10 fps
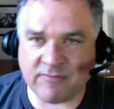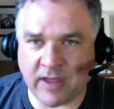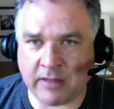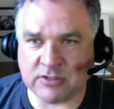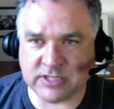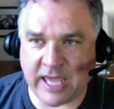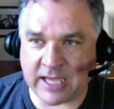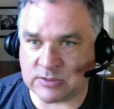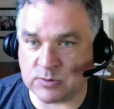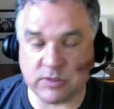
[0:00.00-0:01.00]
Tyler
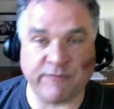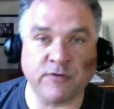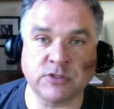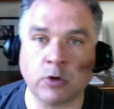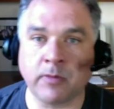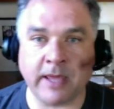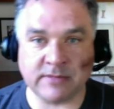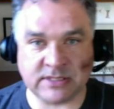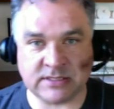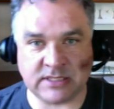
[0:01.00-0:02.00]
Skaggs. It was their first home game
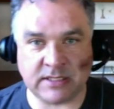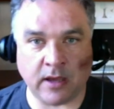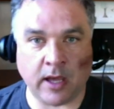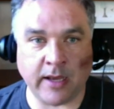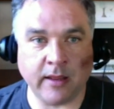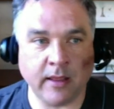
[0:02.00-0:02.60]
since he died.